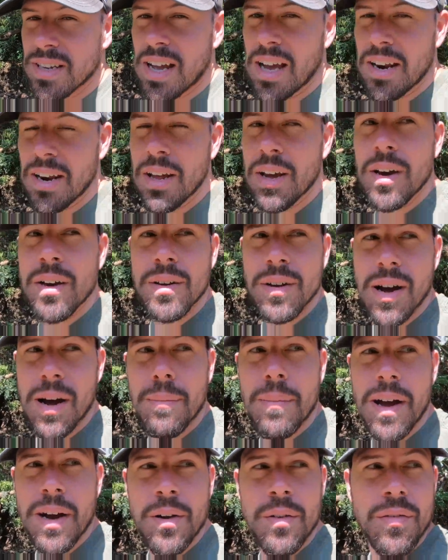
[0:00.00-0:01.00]
I know I'm
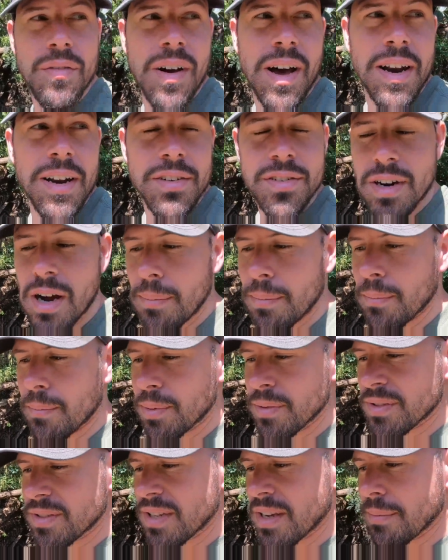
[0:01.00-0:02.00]
not gonna find a dropping
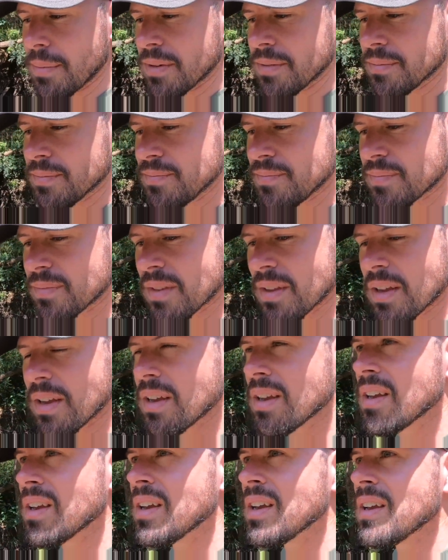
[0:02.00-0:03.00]
persimmon.
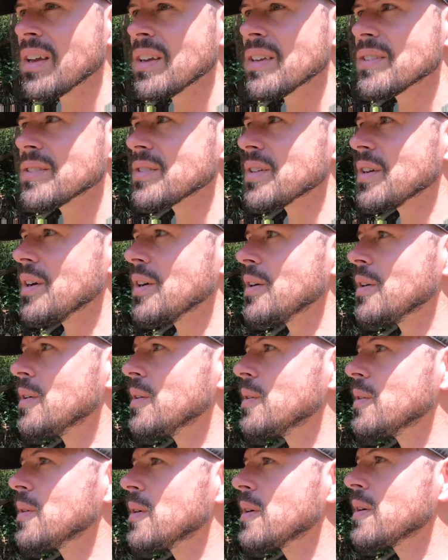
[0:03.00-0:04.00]

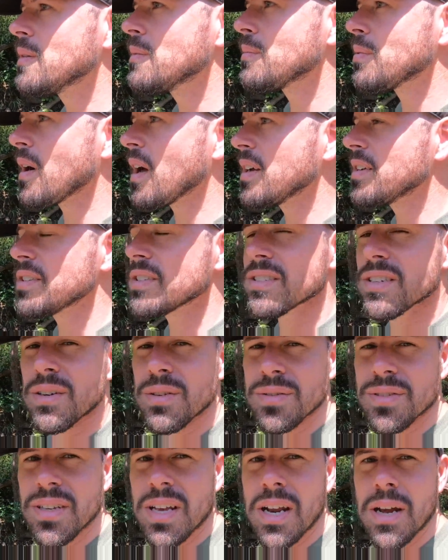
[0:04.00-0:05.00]
So probably just
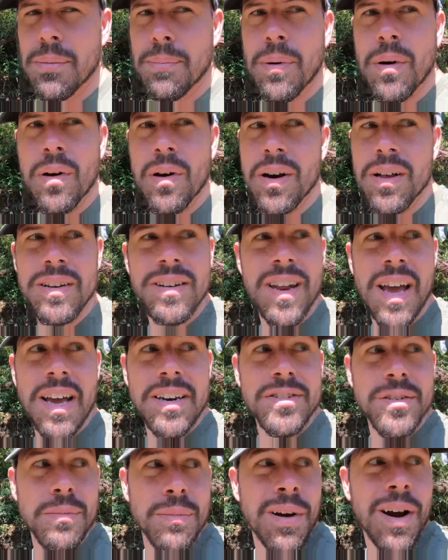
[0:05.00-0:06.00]
gonna set up on
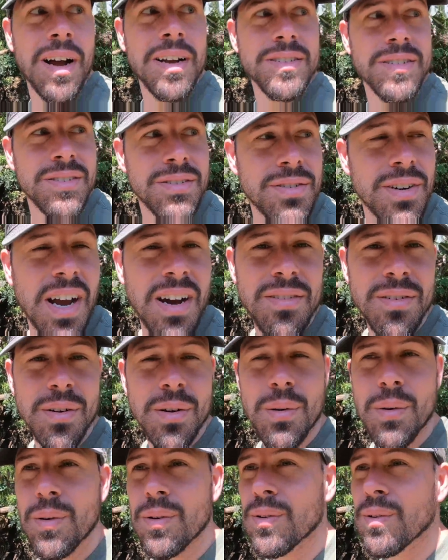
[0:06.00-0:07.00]
natural browse and travel
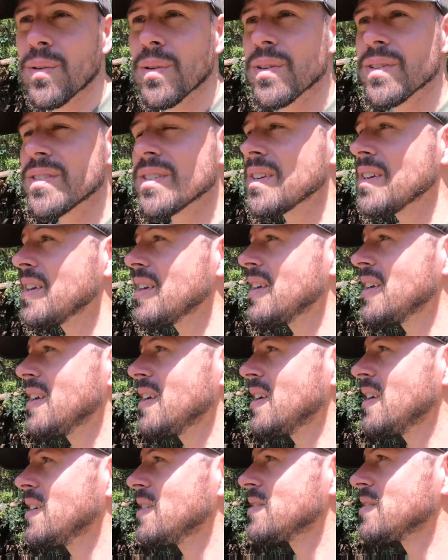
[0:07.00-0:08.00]
corridors.
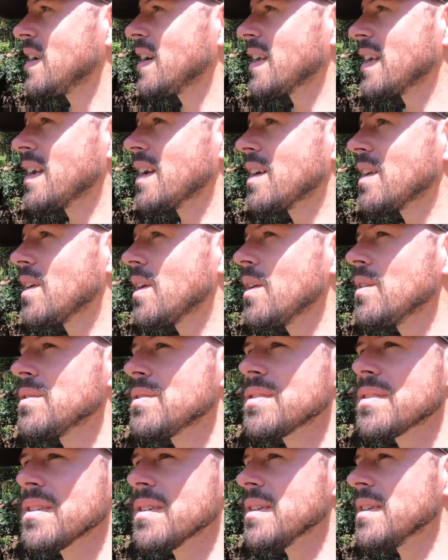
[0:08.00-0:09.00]
Try to get
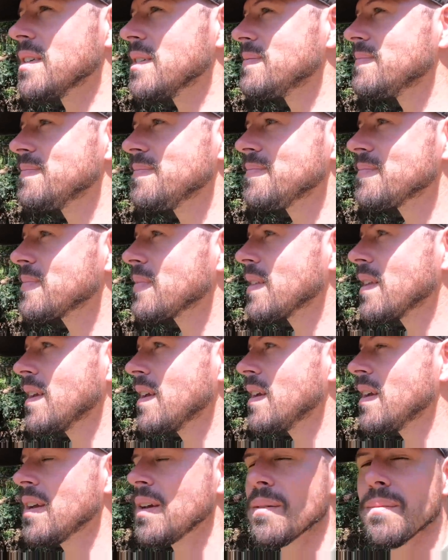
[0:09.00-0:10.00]
close to
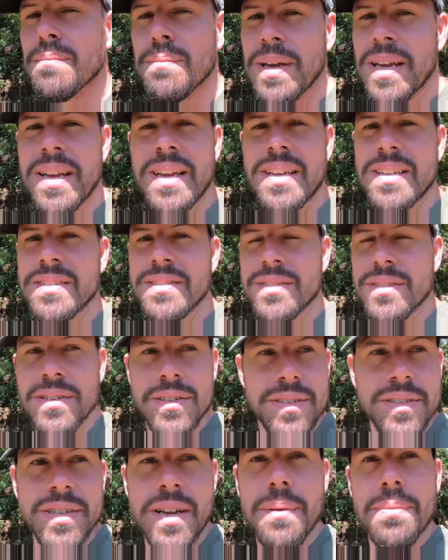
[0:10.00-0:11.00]
beans or
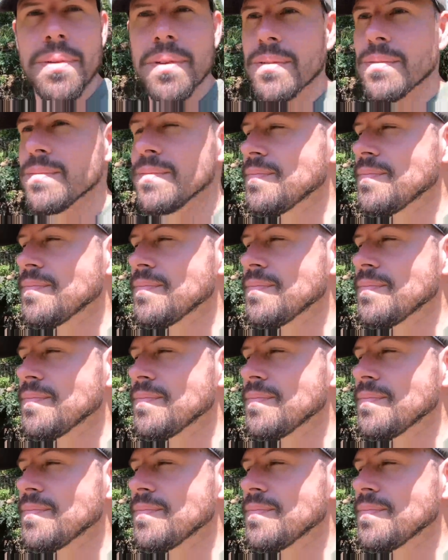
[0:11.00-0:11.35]
something.